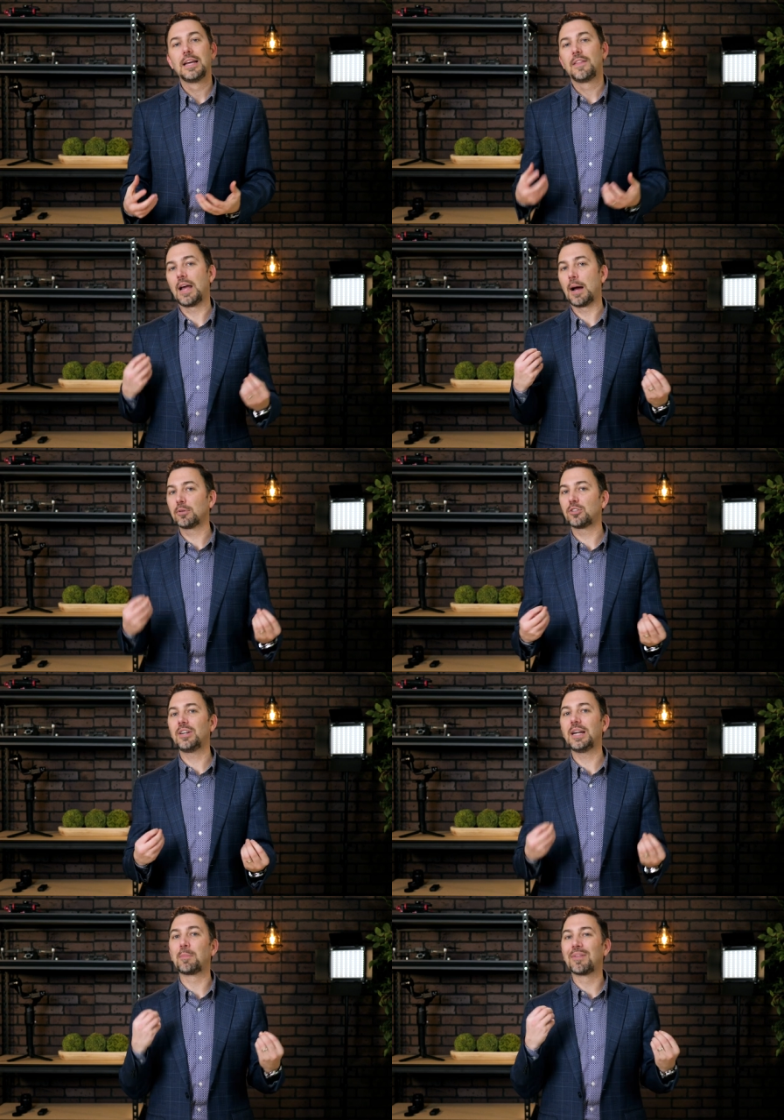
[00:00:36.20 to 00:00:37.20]
the
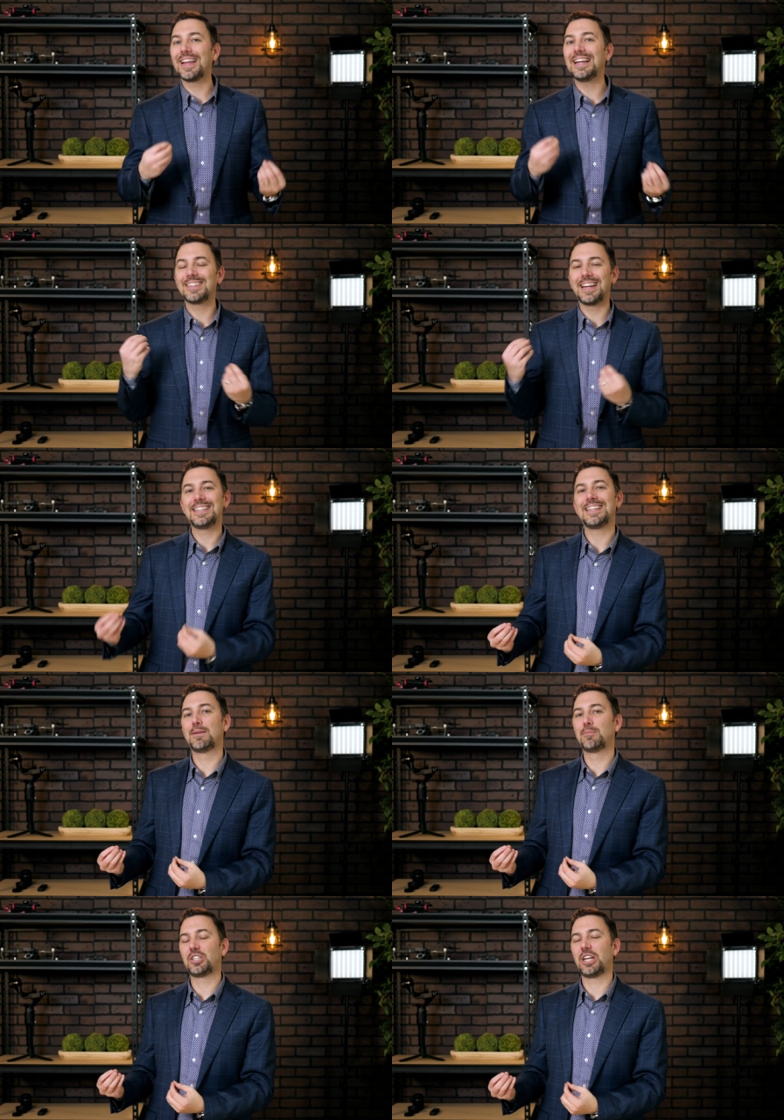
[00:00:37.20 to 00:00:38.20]
opportunity to place an
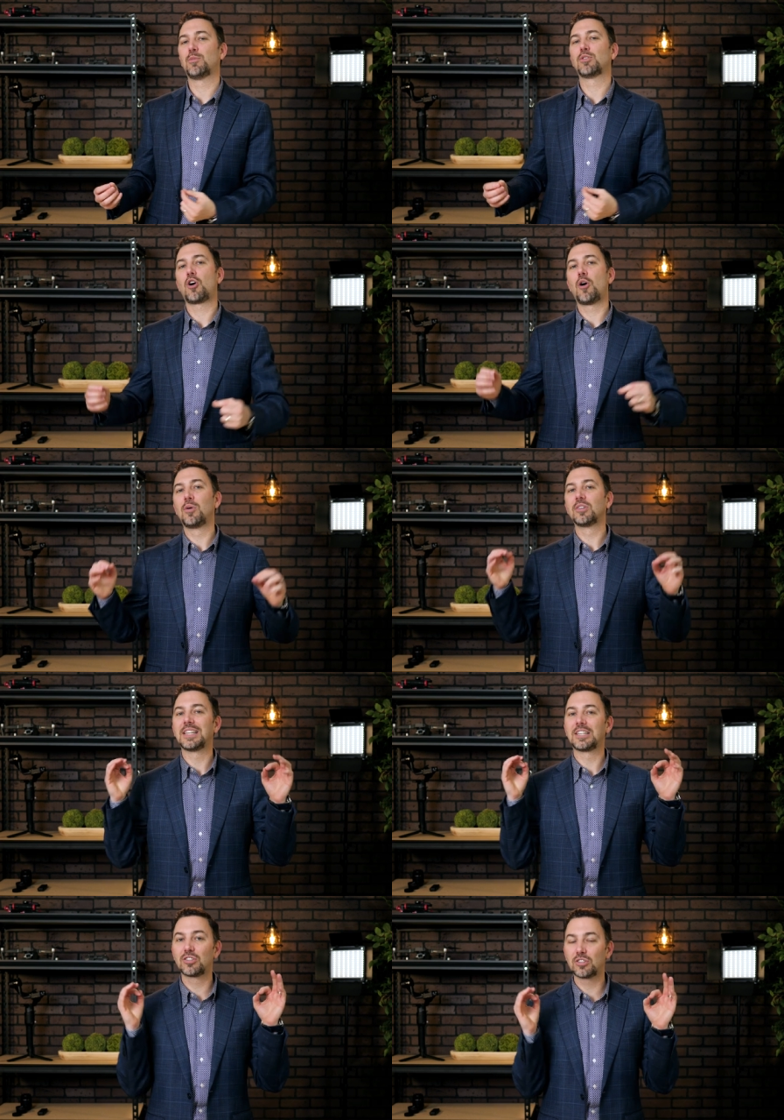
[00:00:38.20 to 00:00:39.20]
ATM machine was almost
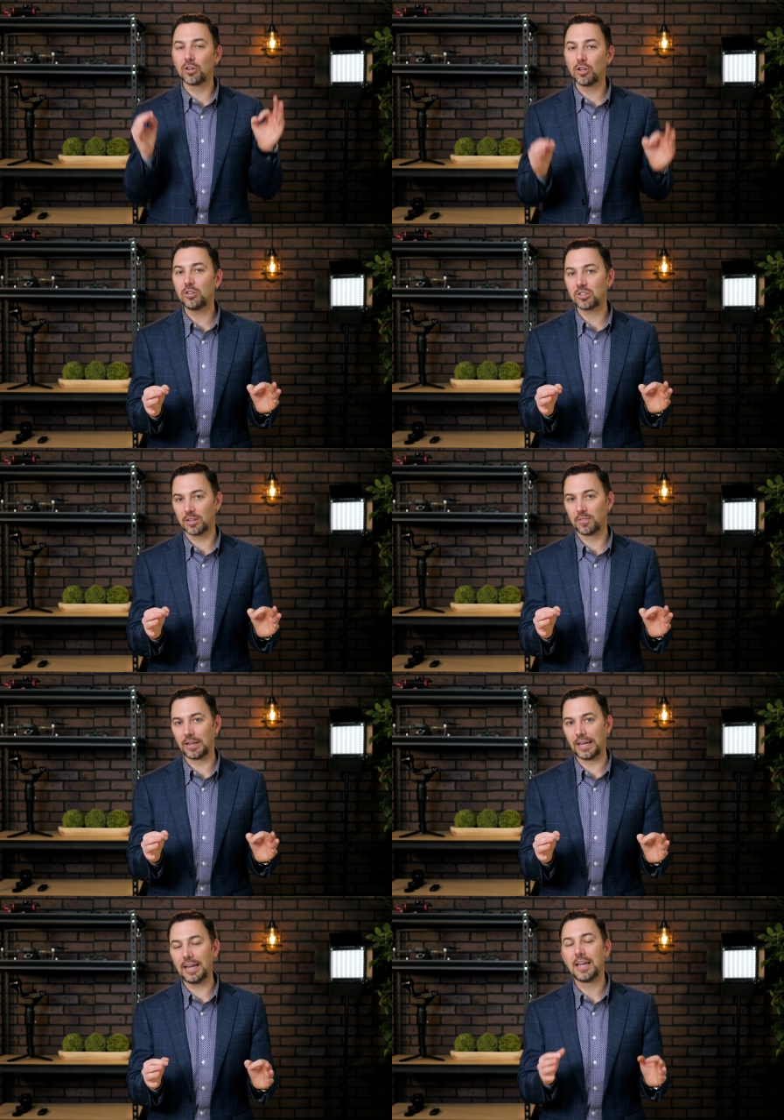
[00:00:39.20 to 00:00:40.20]

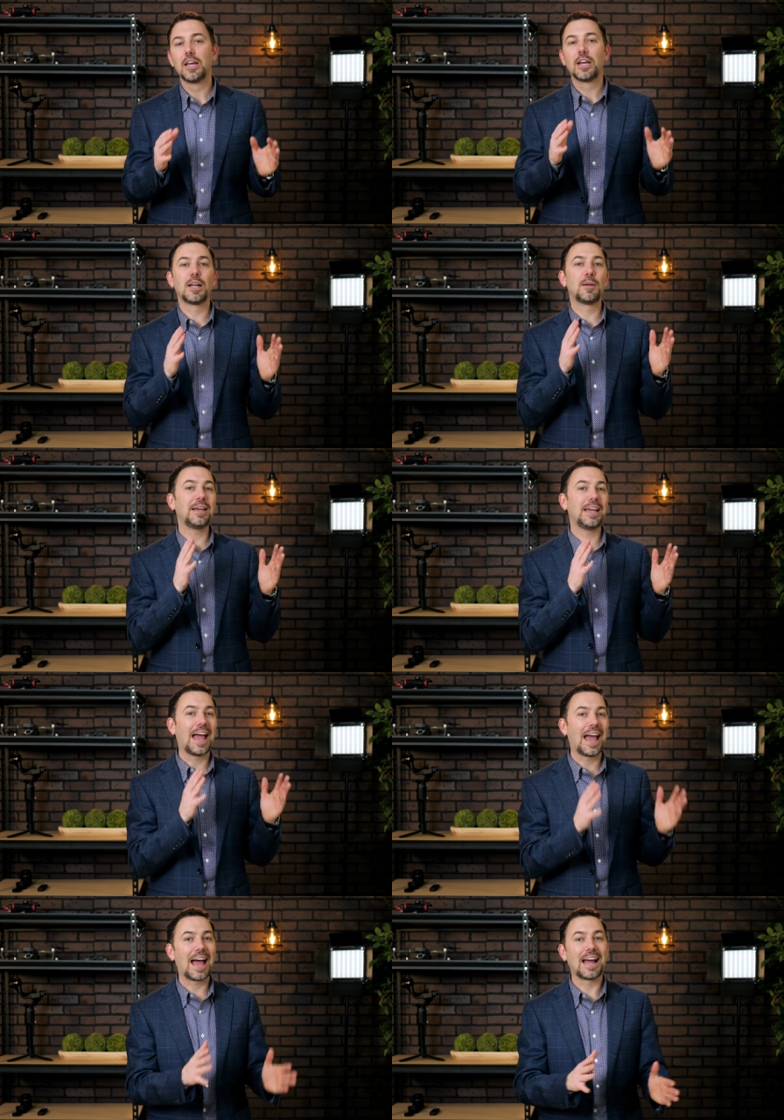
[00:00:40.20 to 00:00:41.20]
exclusively going to
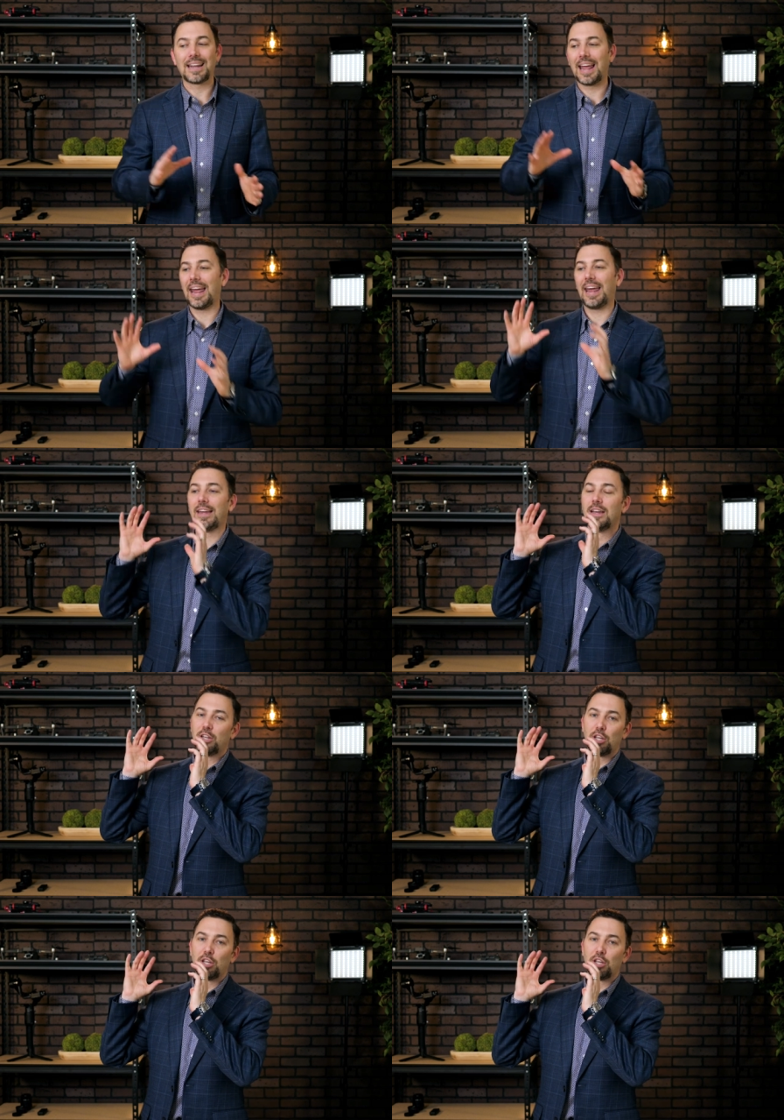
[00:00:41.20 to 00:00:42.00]
be at a,